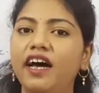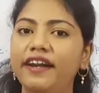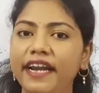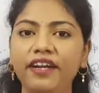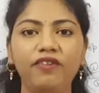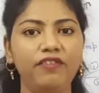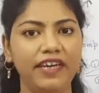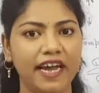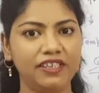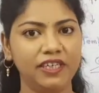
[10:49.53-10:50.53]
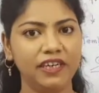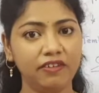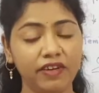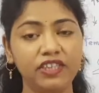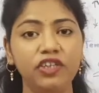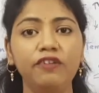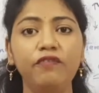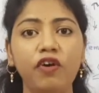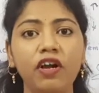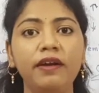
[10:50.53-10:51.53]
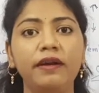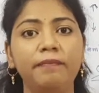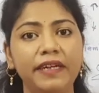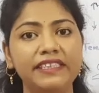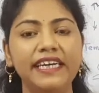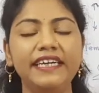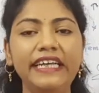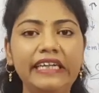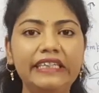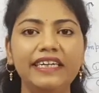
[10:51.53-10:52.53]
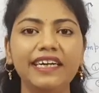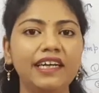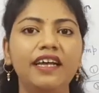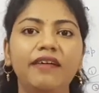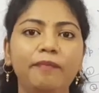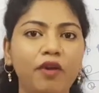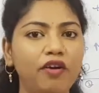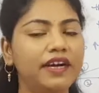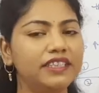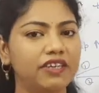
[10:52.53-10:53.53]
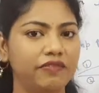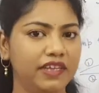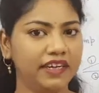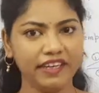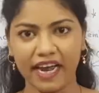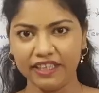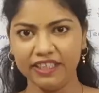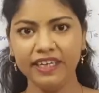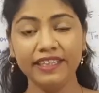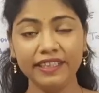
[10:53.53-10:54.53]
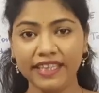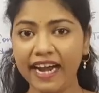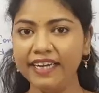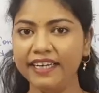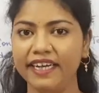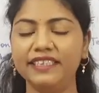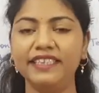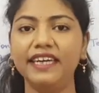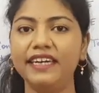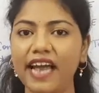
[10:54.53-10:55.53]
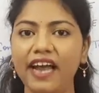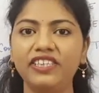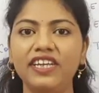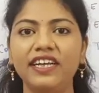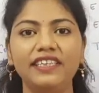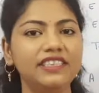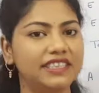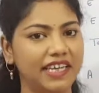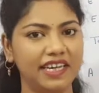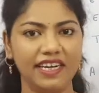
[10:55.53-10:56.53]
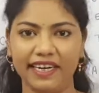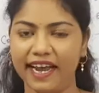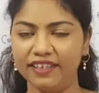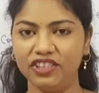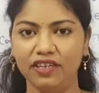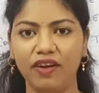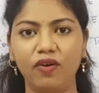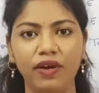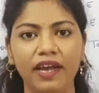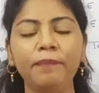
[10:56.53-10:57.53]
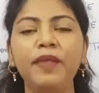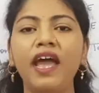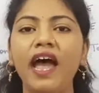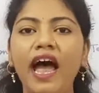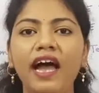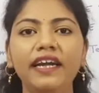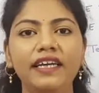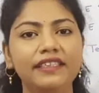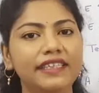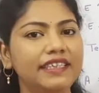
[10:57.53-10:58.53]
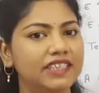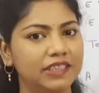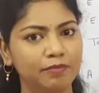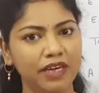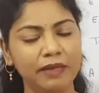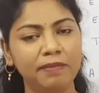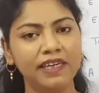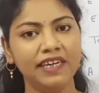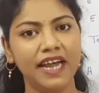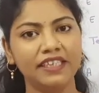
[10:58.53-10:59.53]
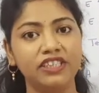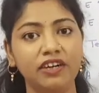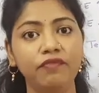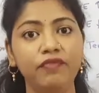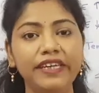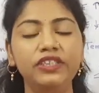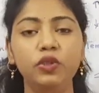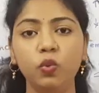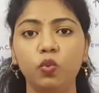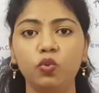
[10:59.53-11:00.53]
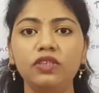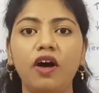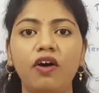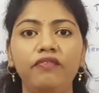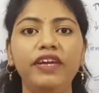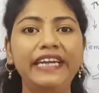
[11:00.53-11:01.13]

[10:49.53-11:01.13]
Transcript: rate of reaction equation for representing the progress of the reaction, in that case the reaction is single reaction. Okay, and in this multiple reaction we choose or we